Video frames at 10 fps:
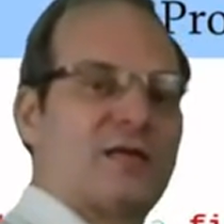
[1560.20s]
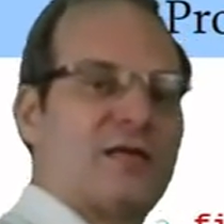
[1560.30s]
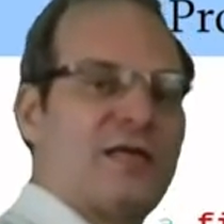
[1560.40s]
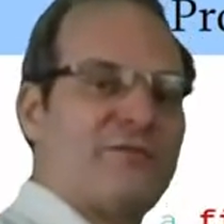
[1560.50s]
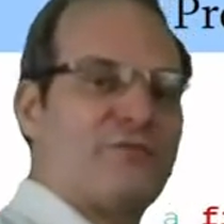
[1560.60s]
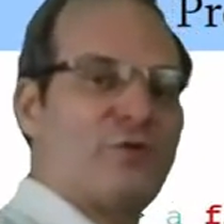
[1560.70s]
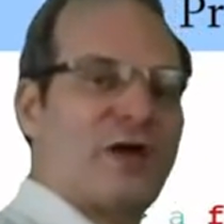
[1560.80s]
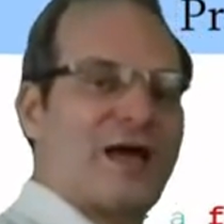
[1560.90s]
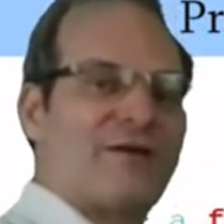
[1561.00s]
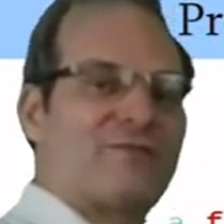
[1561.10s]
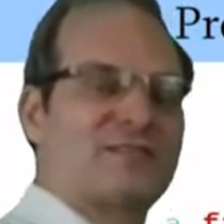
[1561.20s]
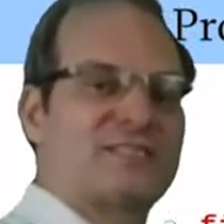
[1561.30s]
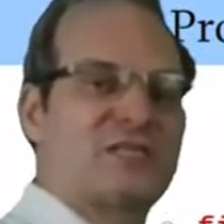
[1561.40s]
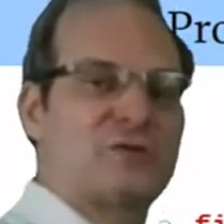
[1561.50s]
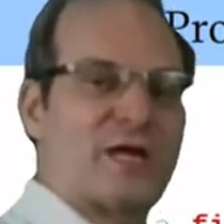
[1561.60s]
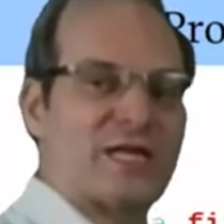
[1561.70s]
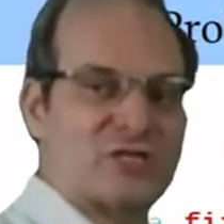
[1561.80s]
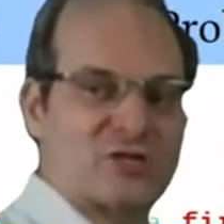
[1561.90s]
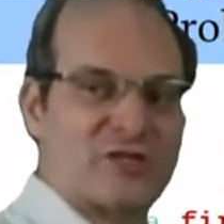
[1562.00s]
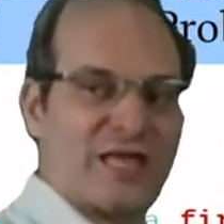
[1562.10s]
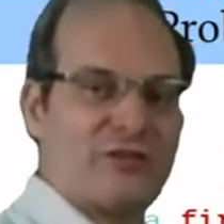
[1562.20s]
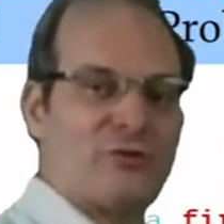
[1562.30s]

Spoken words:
If you have the situation that you